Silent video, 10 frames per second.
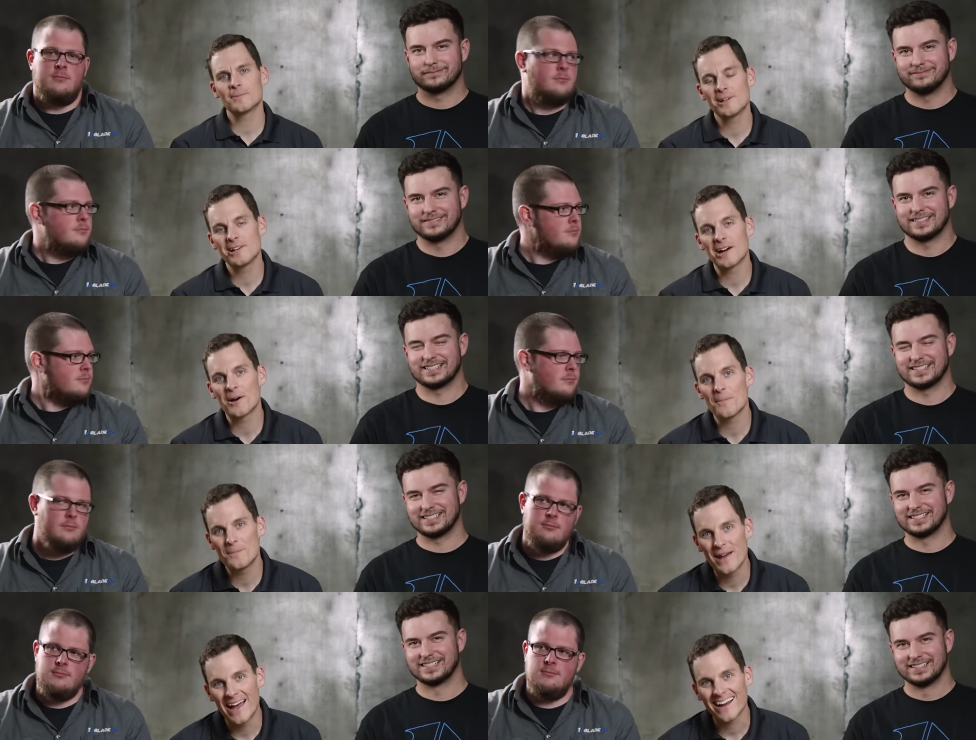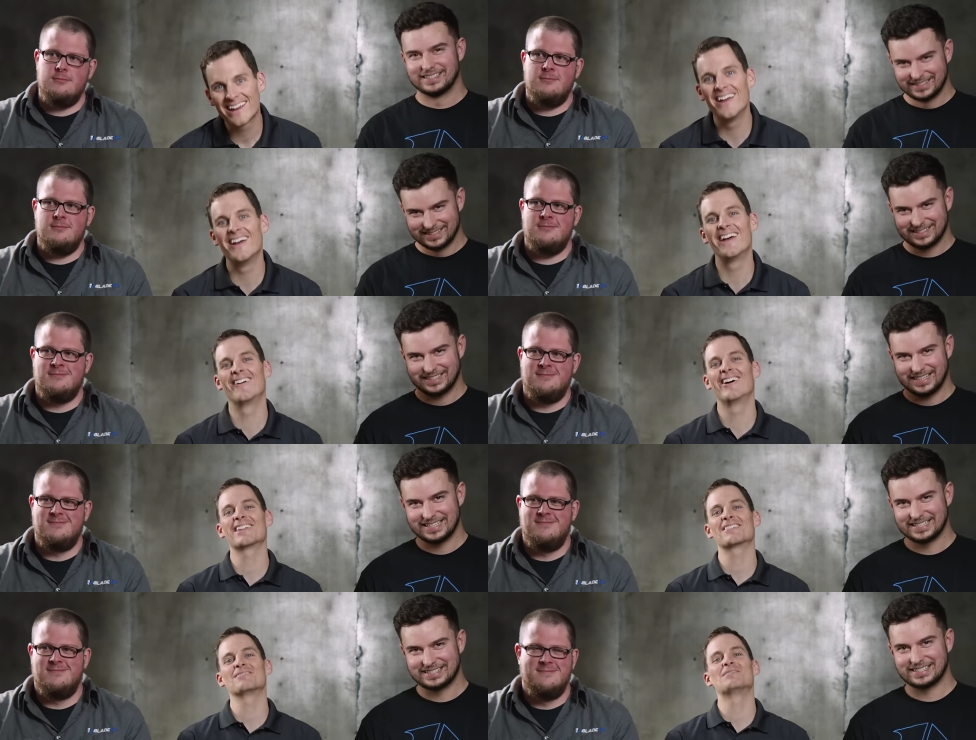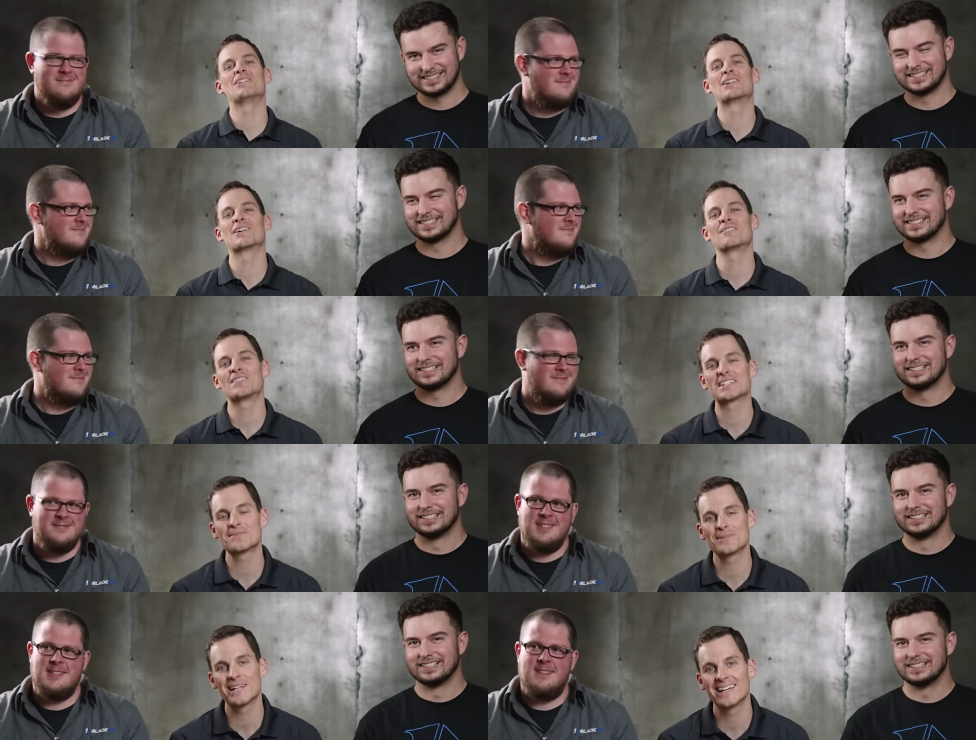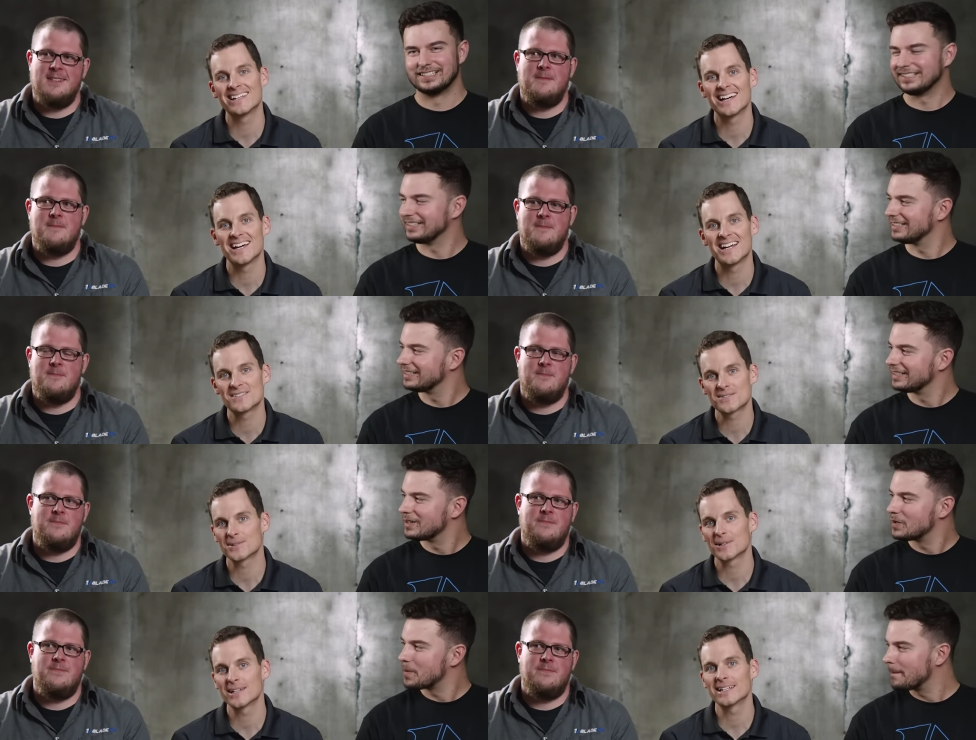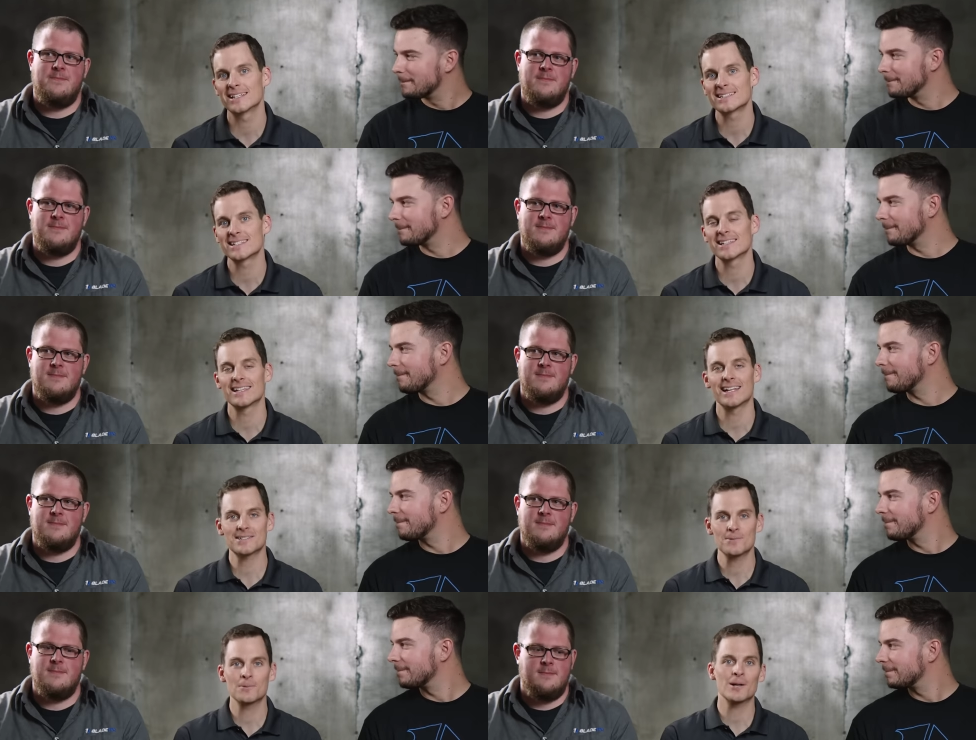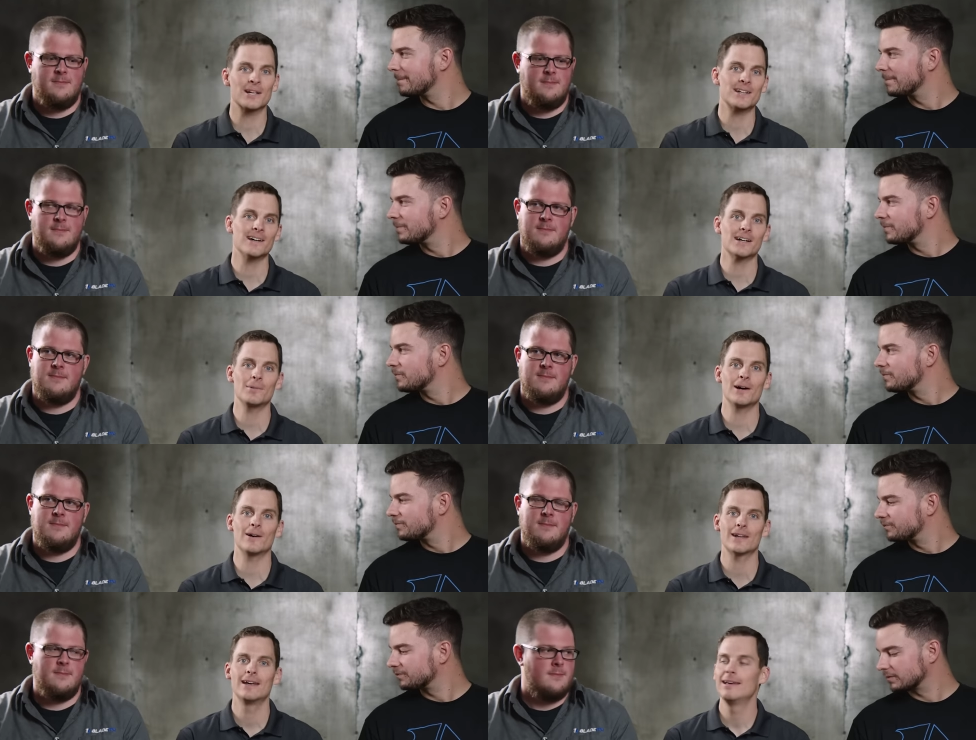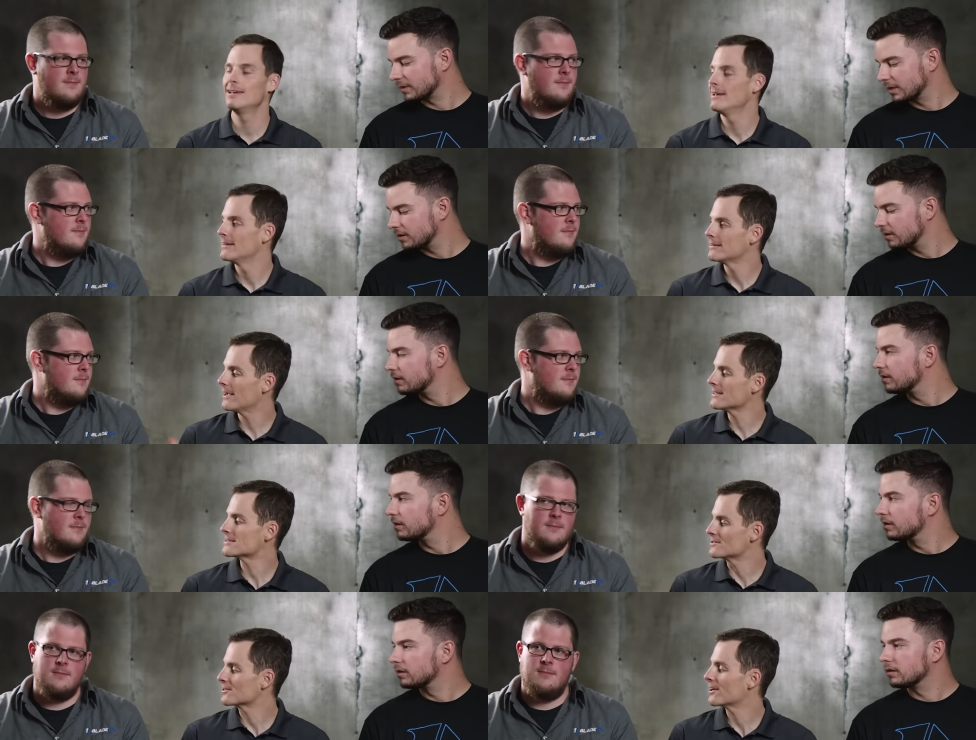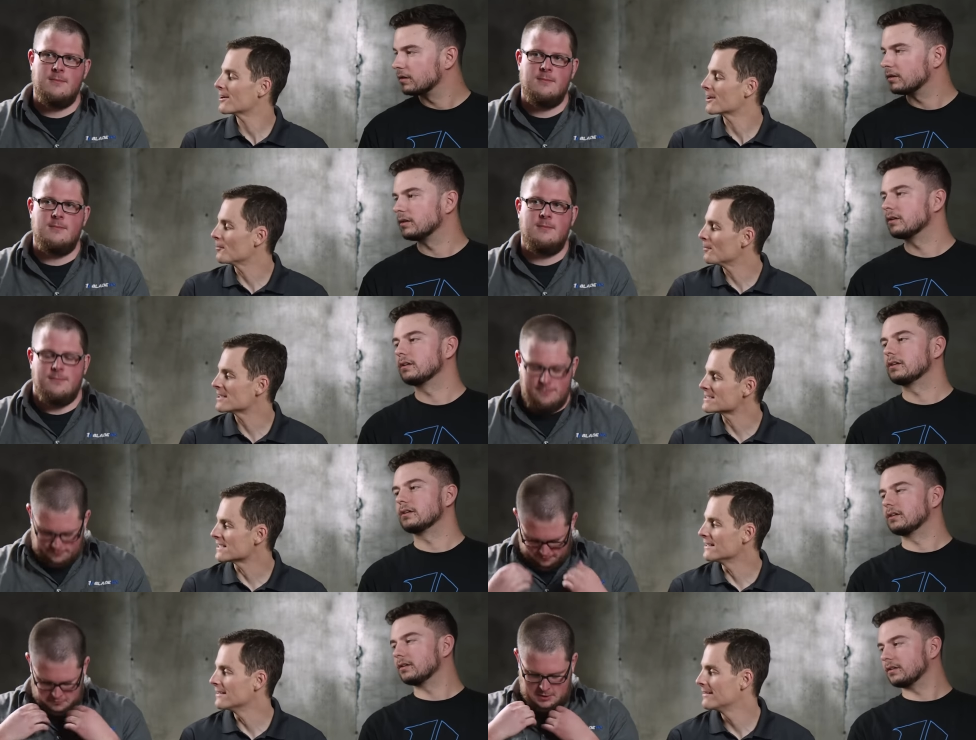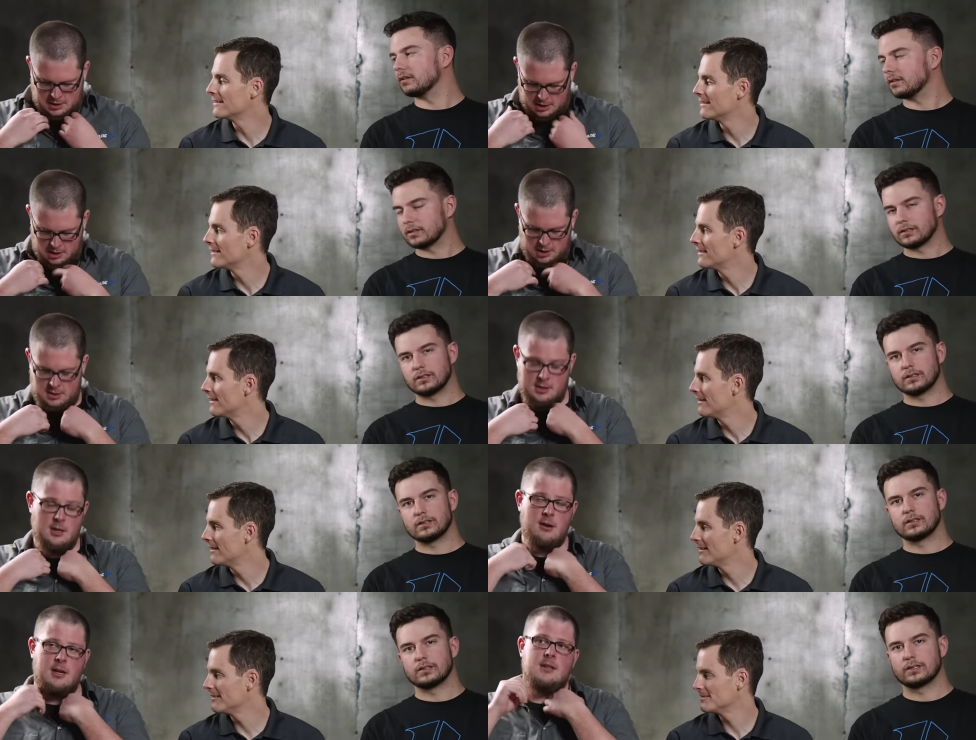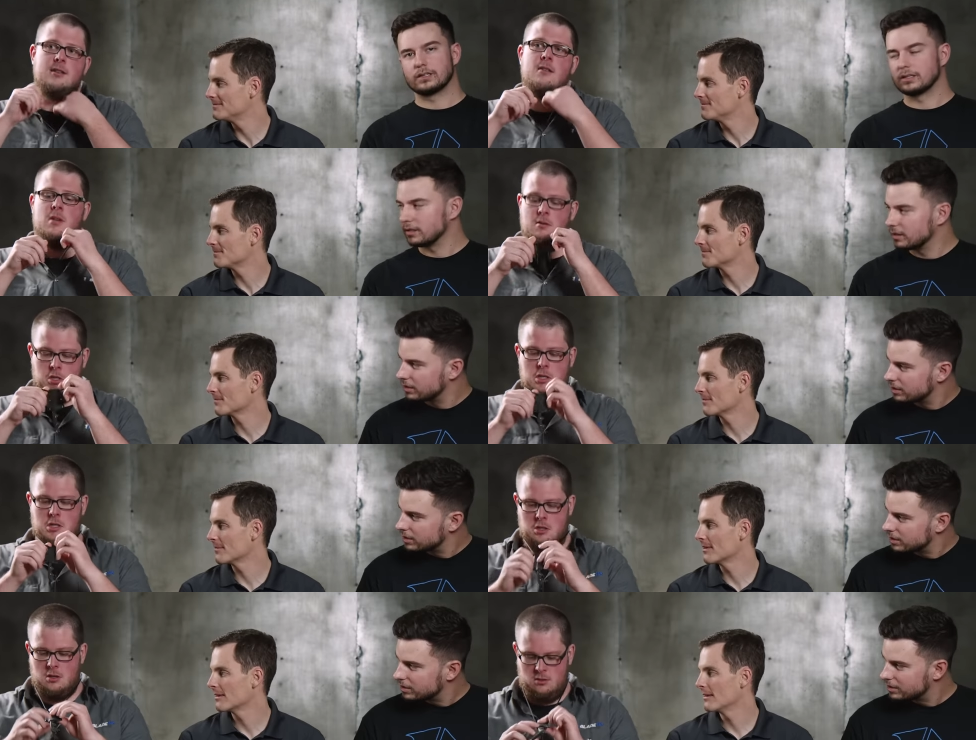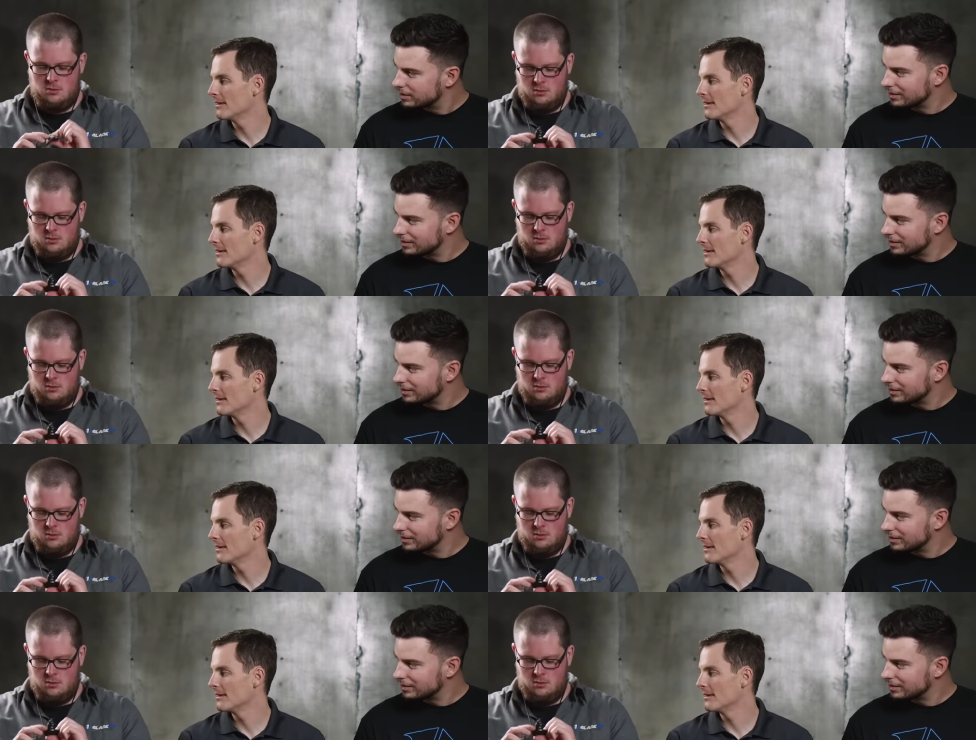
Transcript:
Speaker 1: then we are back with more fixed blade knives for EDC. The next one we're gonna talk about, Tyson, you're carrying it. What is it? The CRKT
Speaker 2: Minimalist.